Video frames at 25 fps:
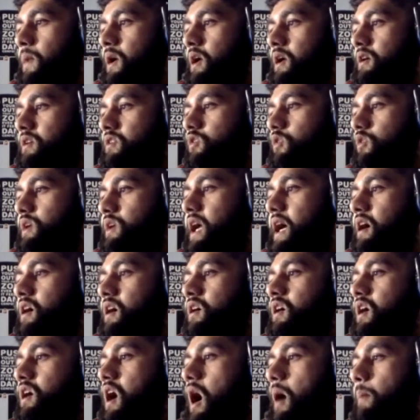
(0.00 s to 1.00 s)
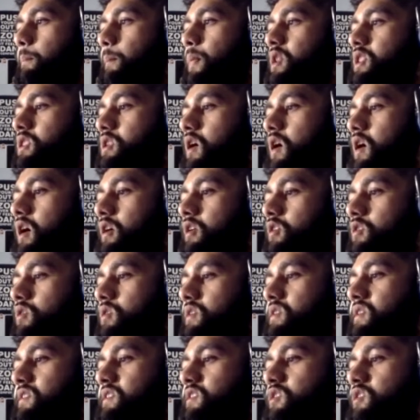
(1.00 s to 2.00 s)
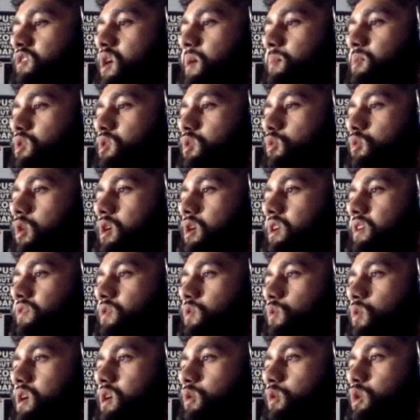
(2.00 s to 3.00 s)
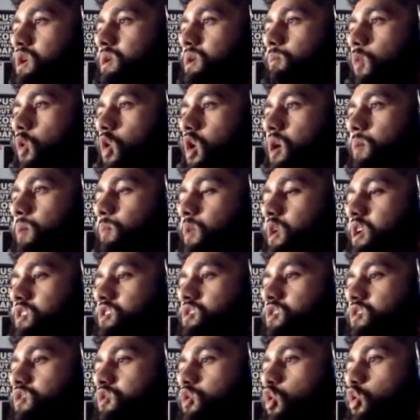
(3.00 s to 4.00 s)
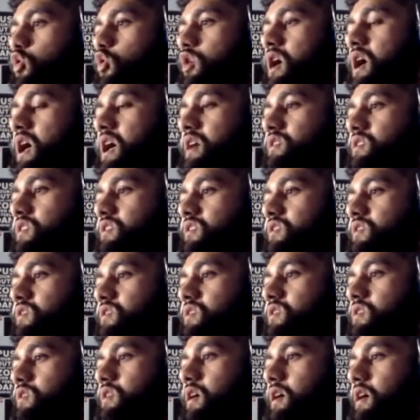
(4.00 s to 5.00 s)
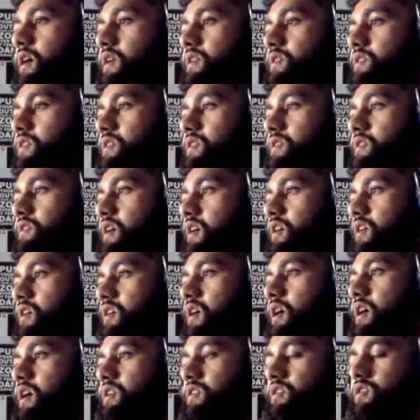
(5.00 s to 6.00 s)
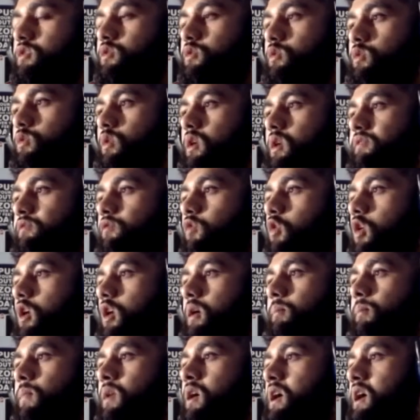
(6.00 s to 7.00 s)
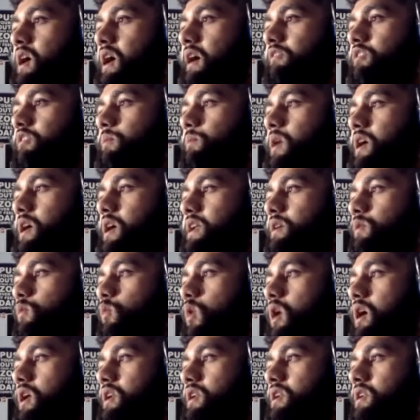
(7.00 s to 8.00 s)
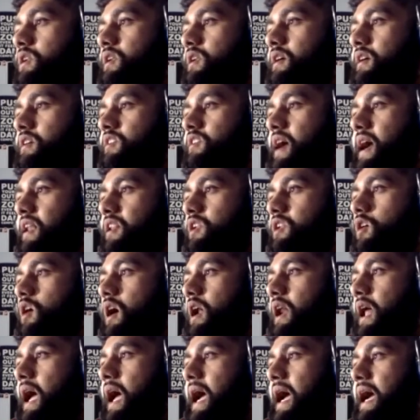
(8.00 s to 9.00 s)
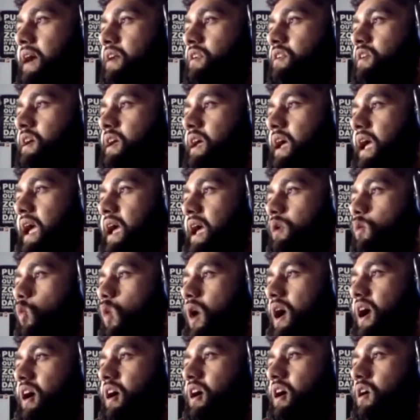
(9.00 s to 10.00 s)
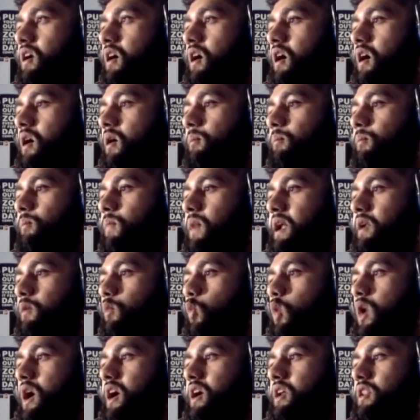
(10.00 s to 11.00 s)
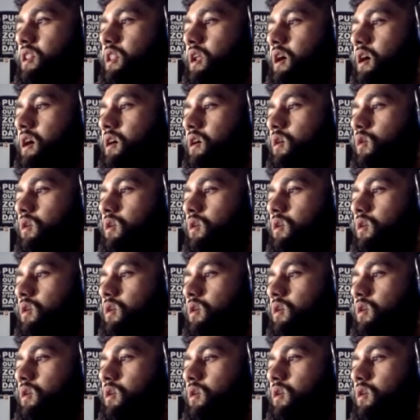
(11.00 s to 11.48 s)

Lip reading: So yeah, I'll put the article in the description if you want to read more, but it just goes on this to inform everybody what exactly got hacked and where the